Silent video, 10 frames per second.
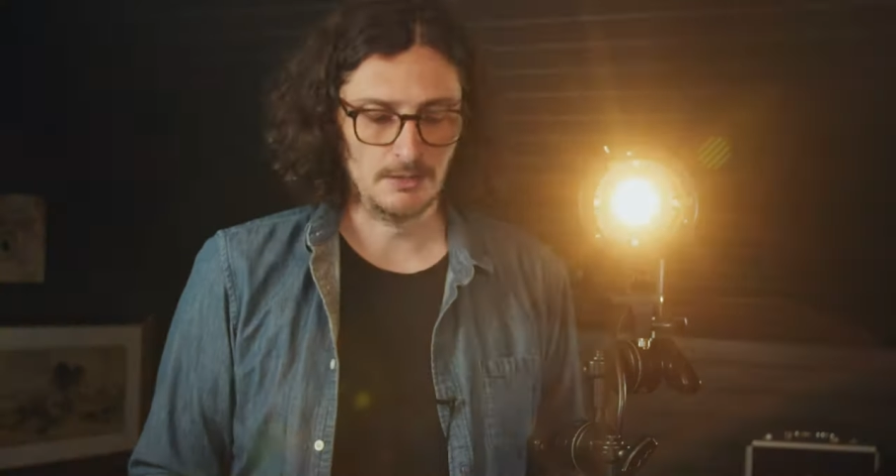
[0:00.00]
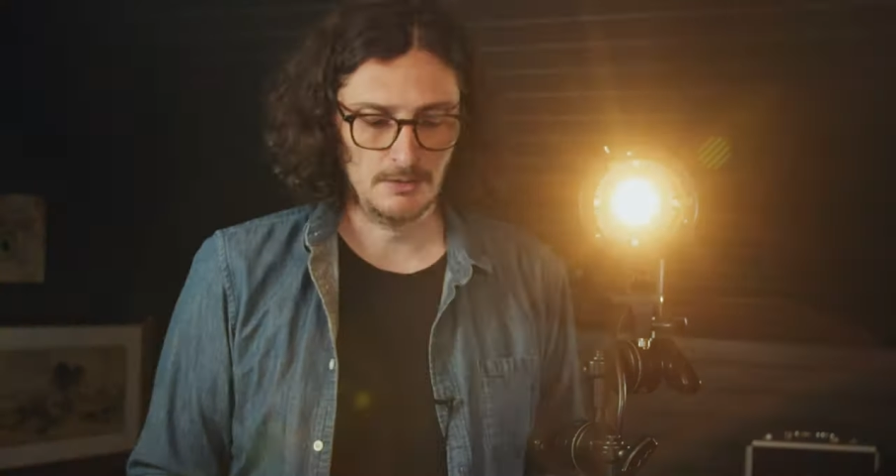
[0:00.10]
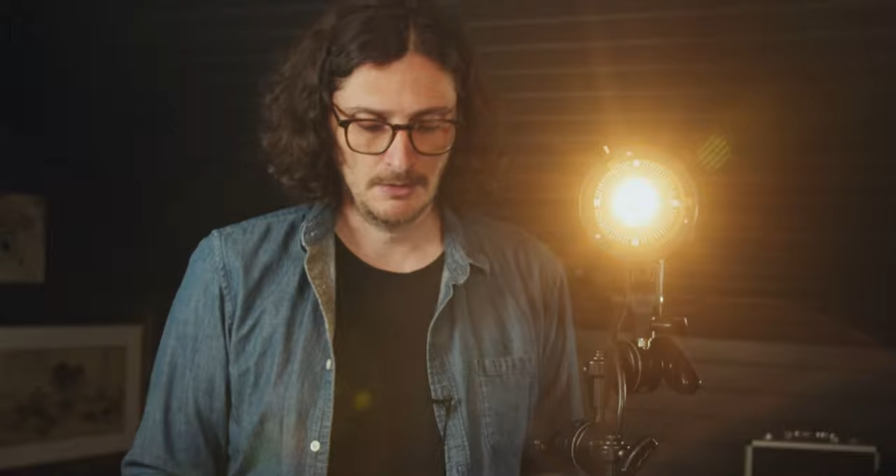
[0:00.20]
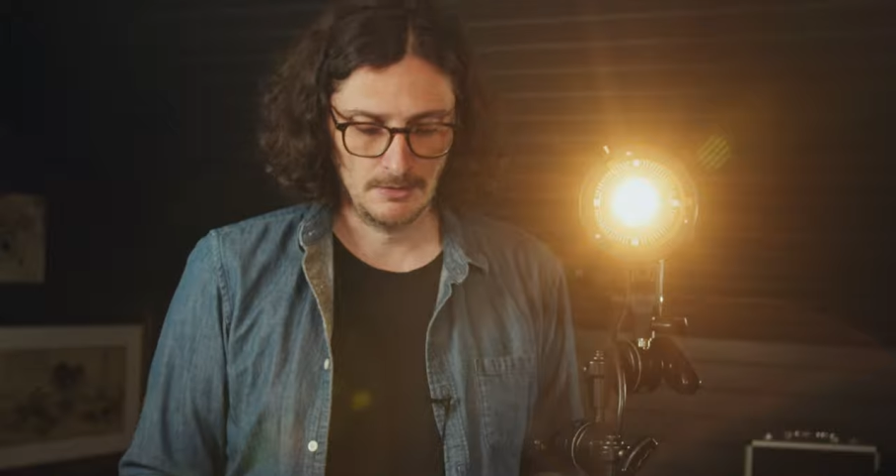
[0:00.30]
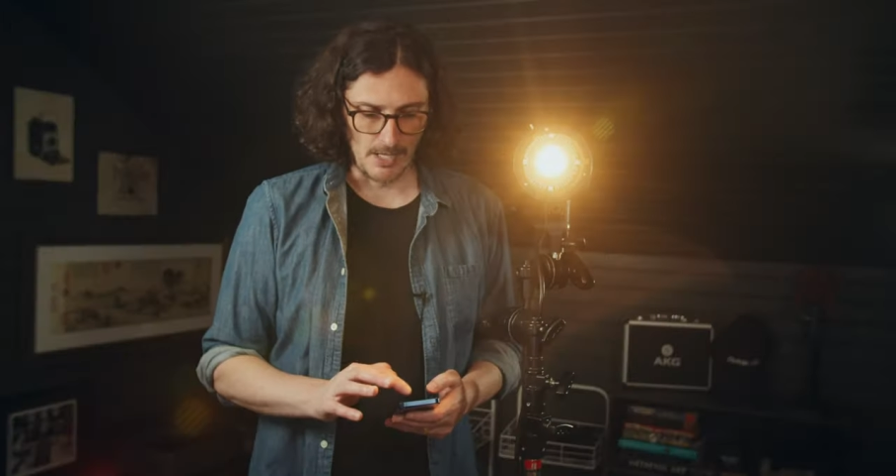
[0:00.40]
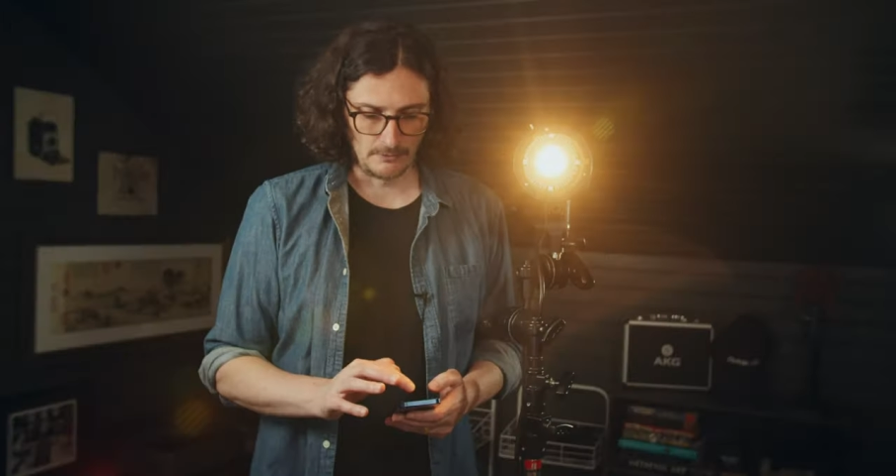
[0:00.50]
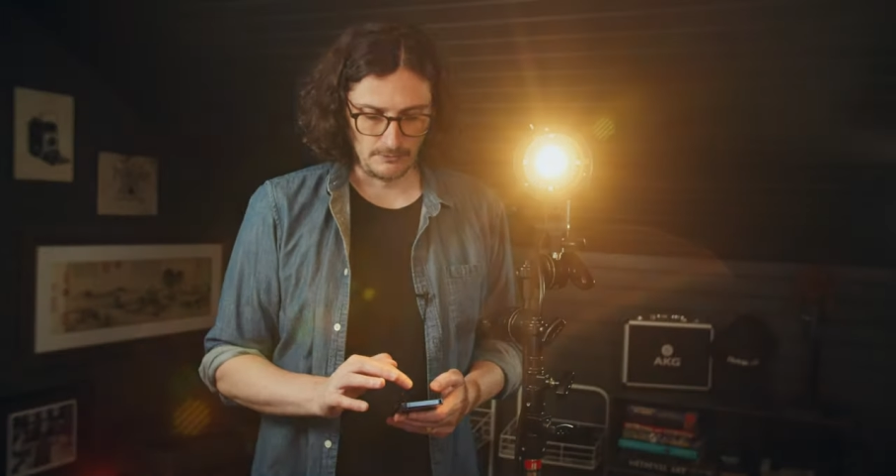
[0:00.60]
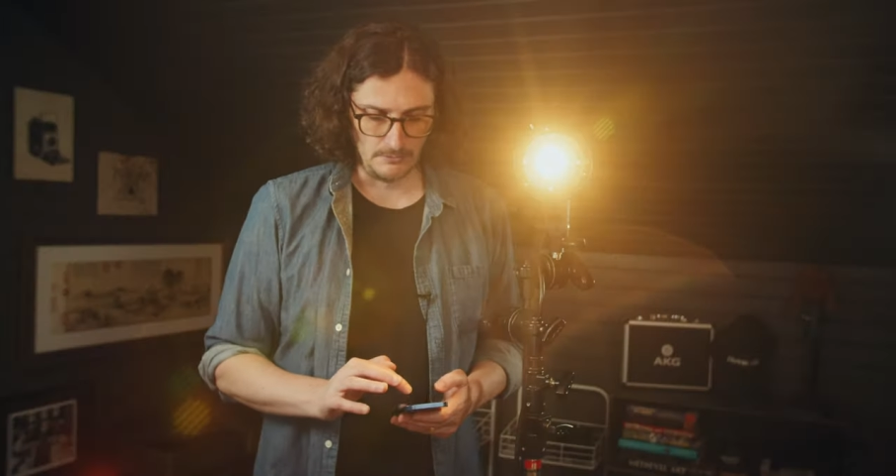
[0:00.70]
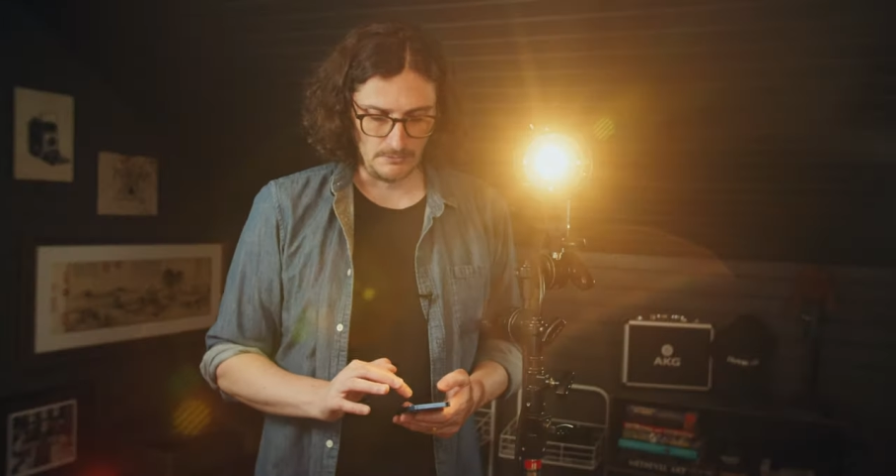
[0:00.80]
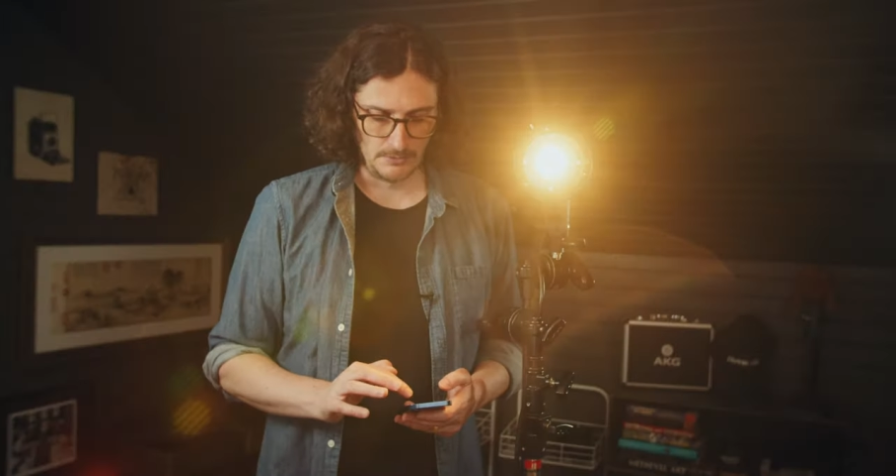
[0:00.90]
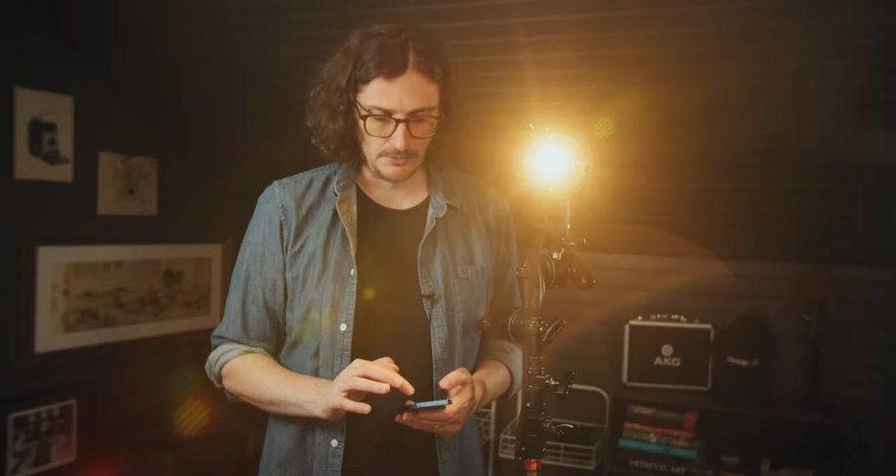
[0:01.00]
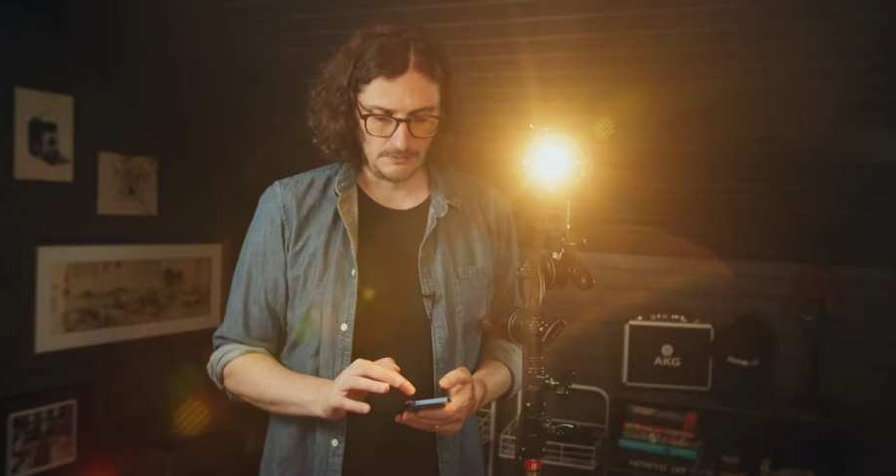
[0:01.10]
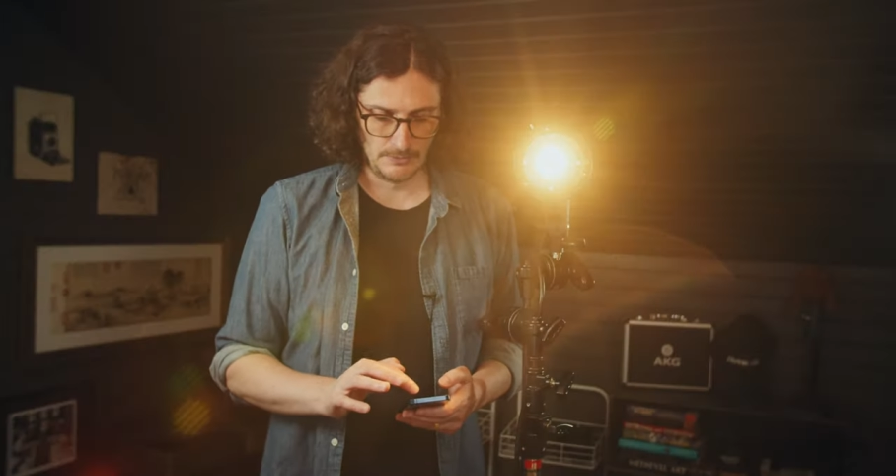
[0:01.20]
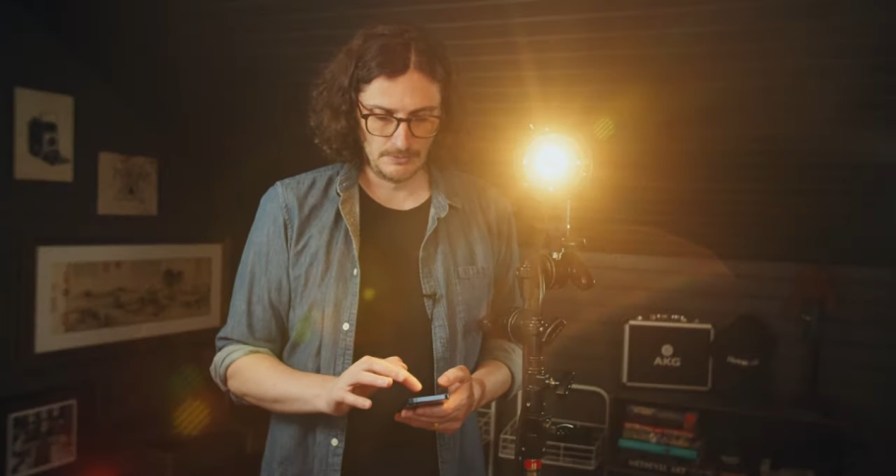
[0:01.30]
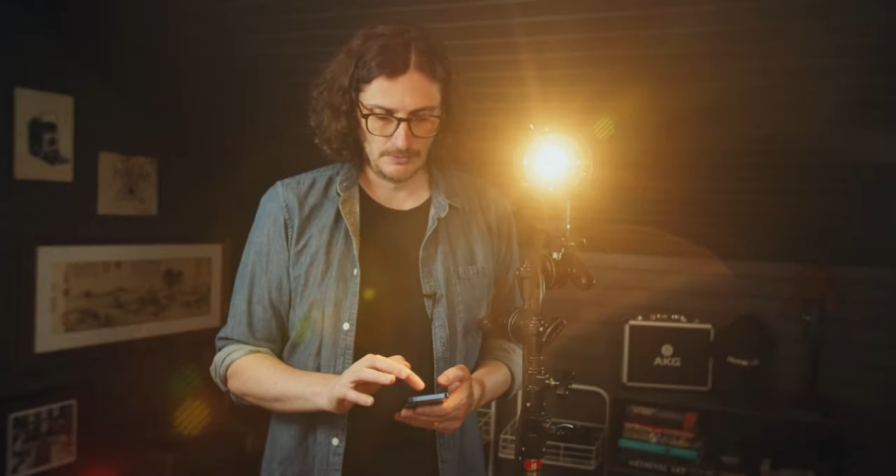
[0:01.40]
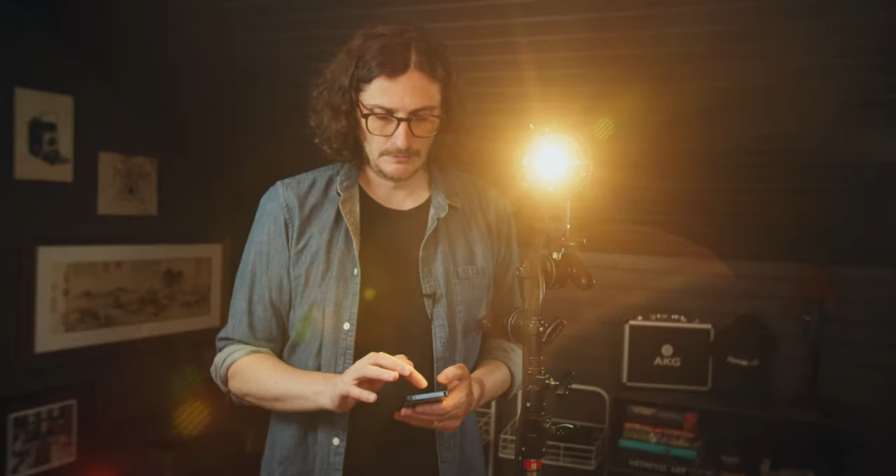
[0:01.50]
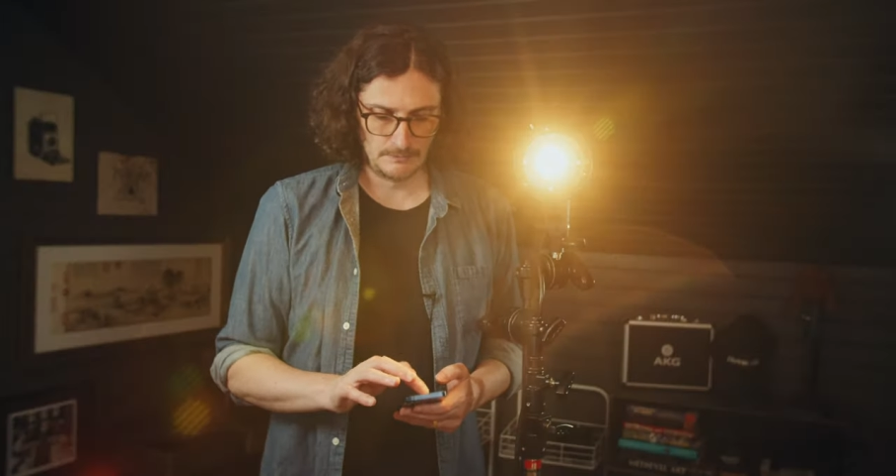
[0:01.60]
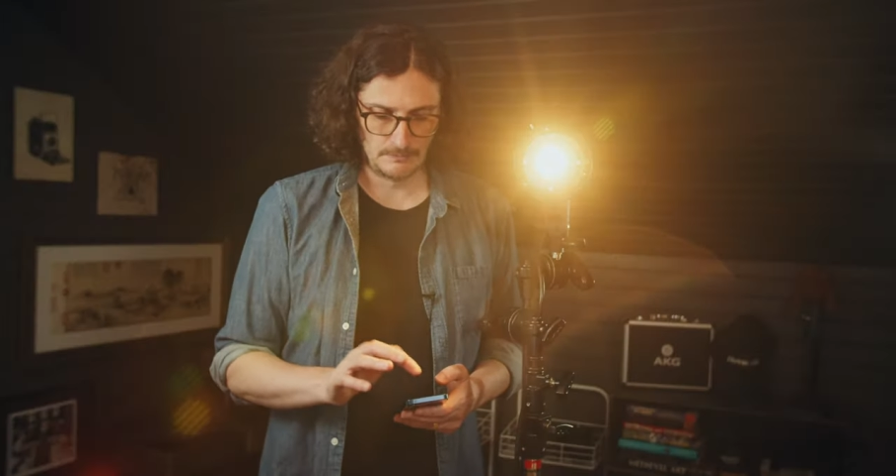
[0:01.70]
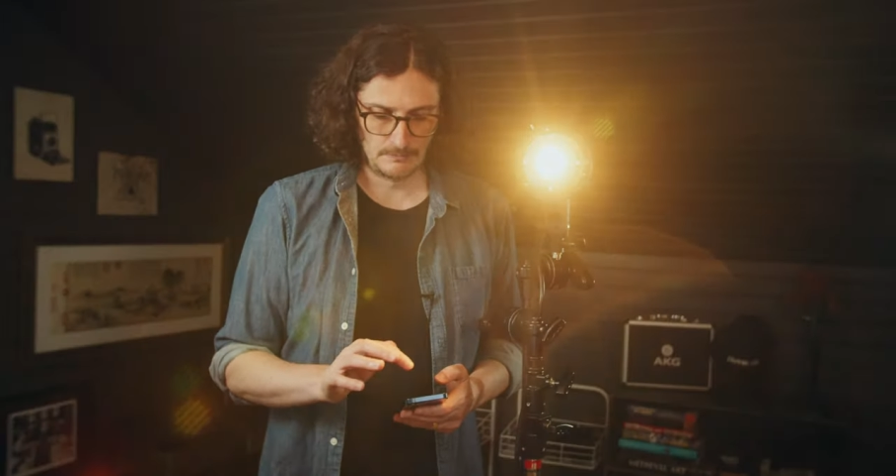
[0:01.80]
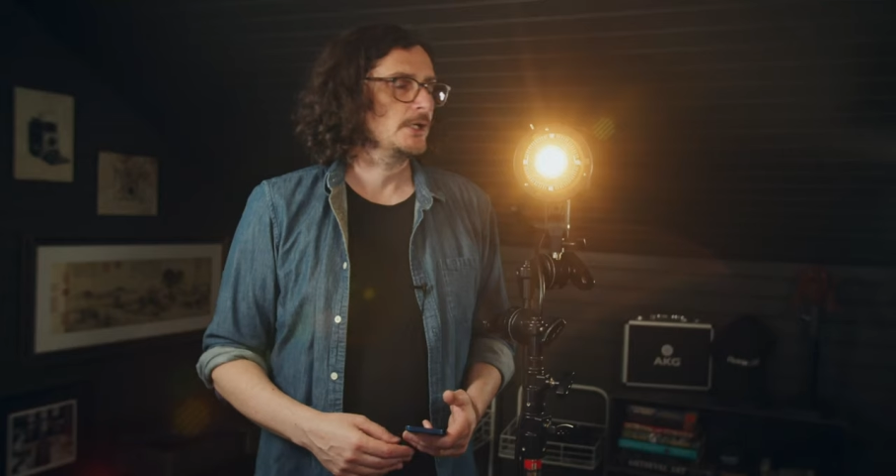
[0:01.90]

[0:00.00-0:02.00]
Let me go back to continuous.